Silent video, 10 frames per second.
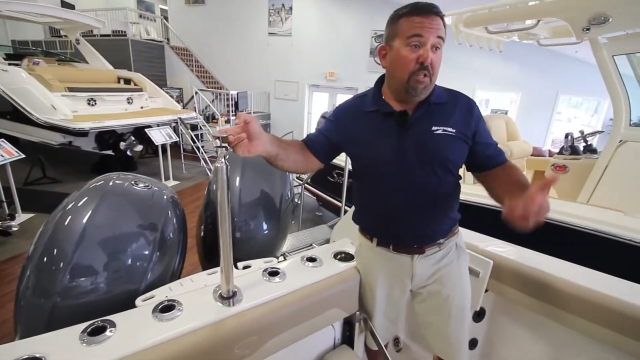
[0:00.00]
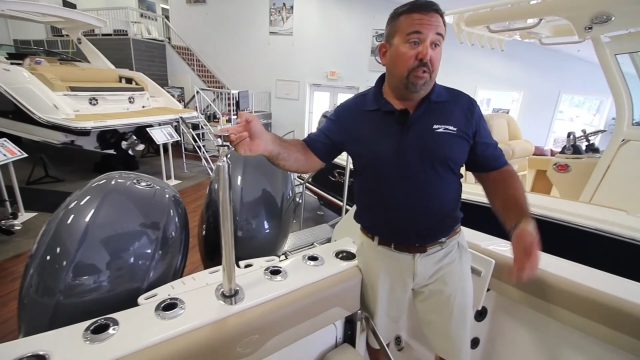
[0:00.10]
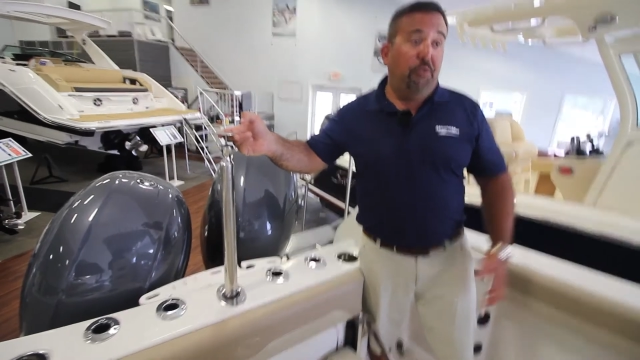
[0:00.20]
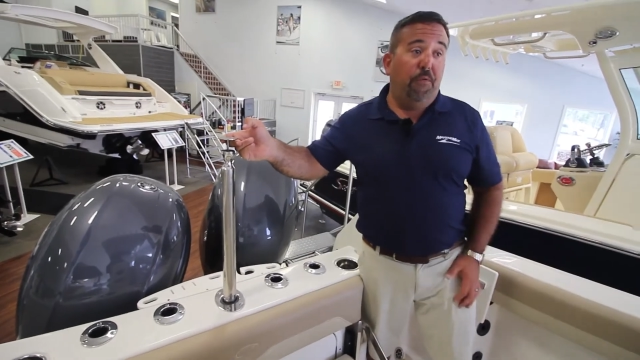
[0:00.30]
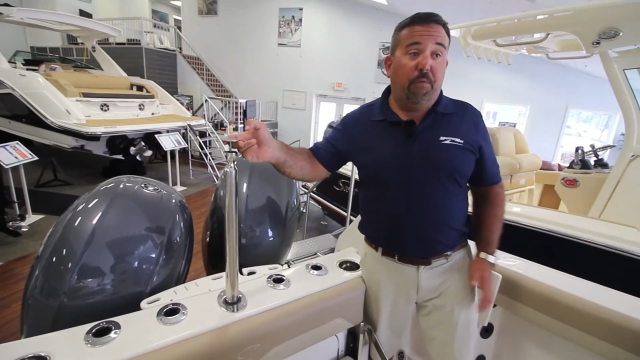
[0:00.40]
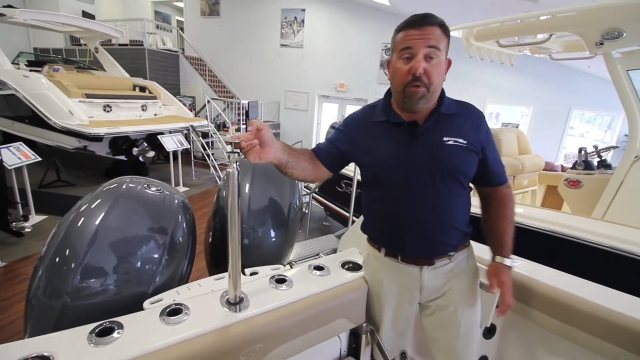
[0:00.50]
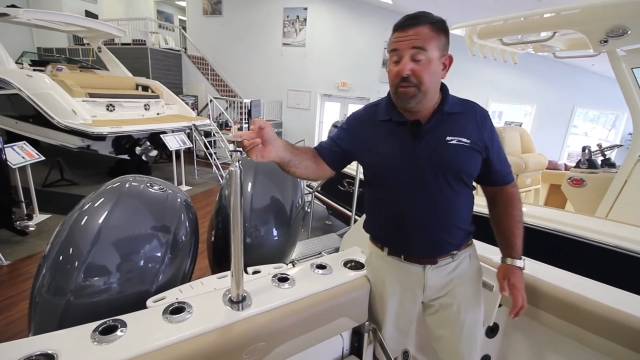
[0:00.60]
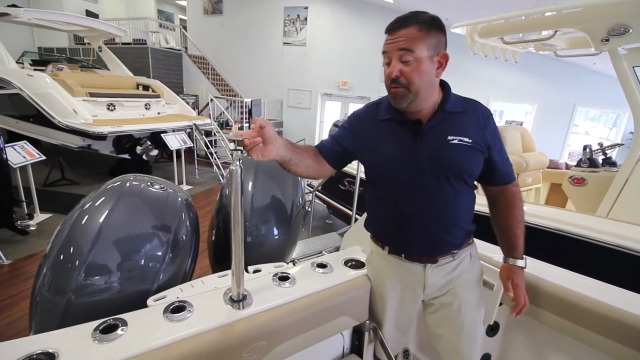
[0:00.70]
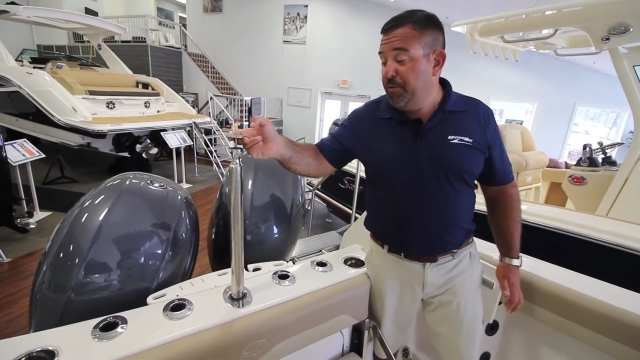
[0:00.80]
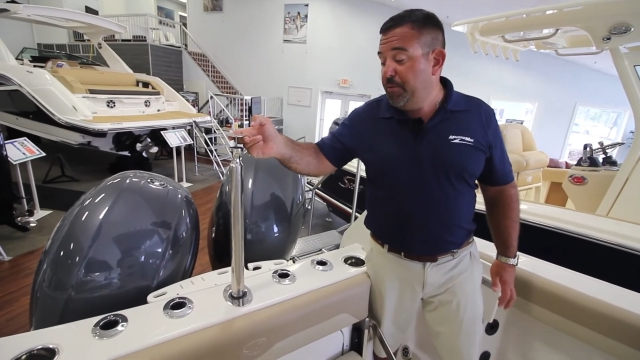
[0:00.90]
the
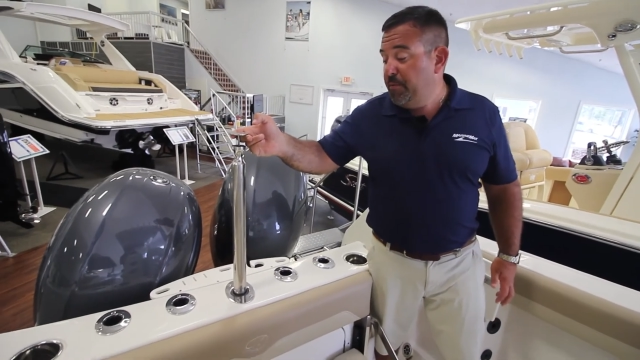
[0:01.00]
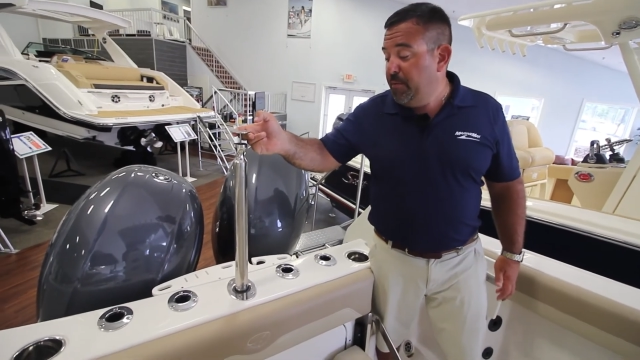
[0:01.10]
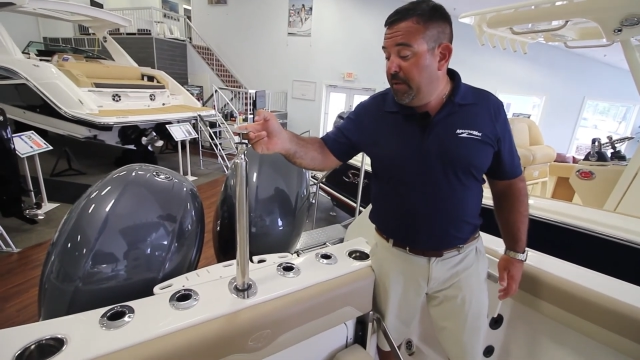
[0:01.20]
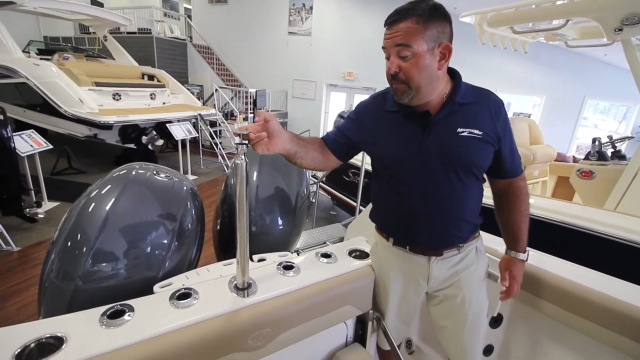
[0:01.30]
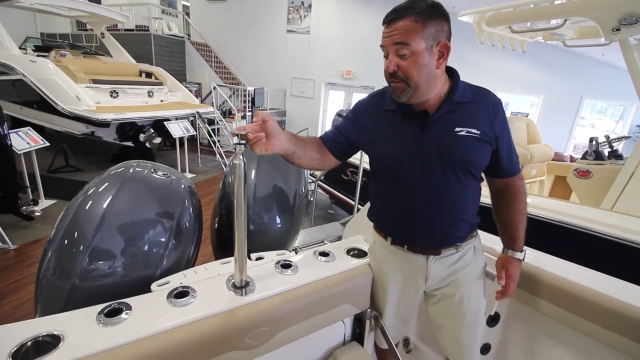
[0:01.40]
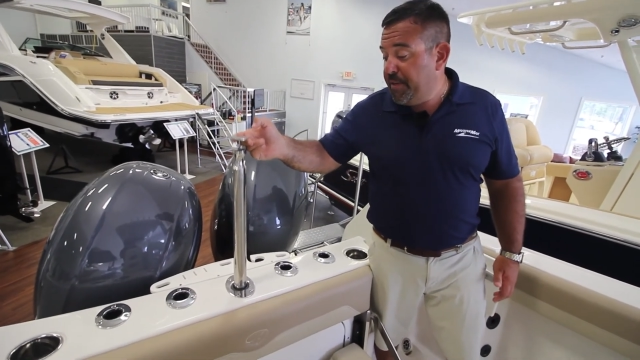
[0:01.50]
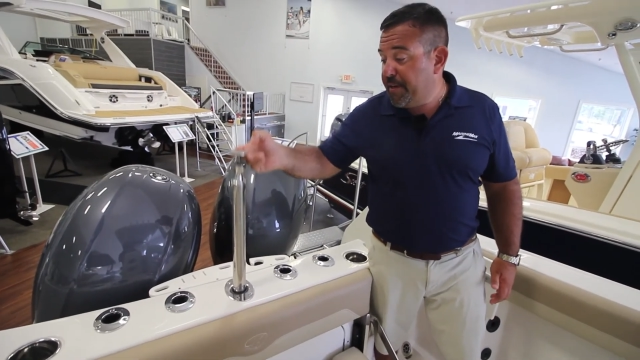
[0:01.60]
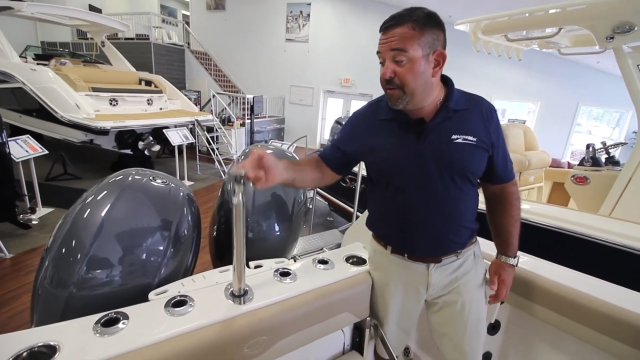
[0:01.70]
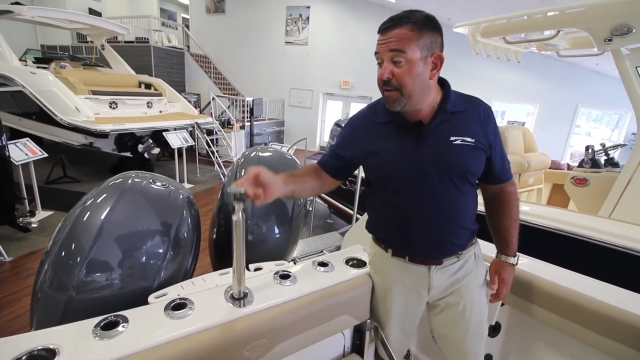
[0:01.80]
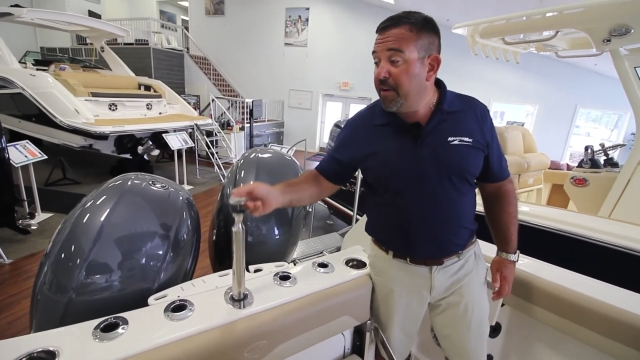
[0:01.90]
242 in
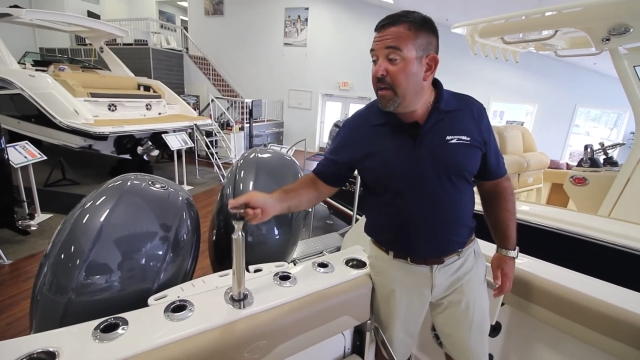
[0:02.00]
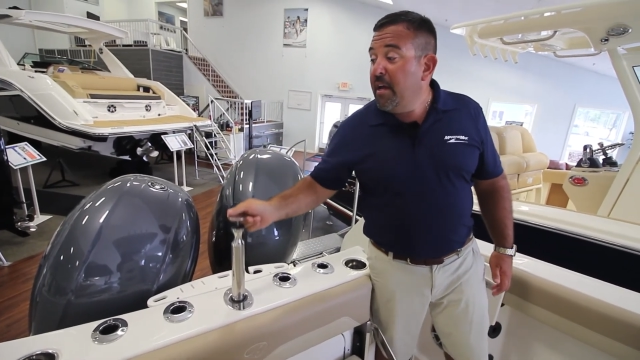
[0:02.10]
particular